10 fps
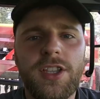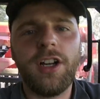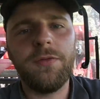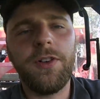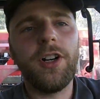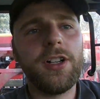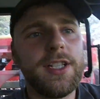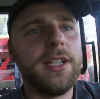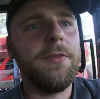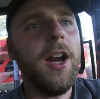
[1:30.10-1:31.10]
Stone forks
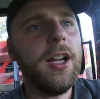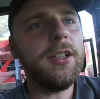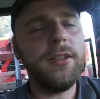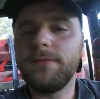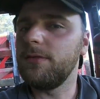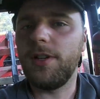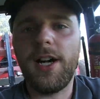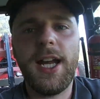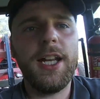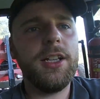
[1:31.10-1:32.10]
in the front,
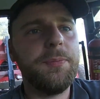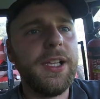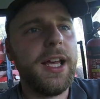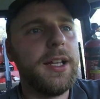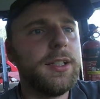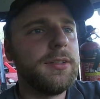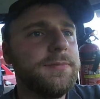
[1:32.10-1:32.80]
ready to plant.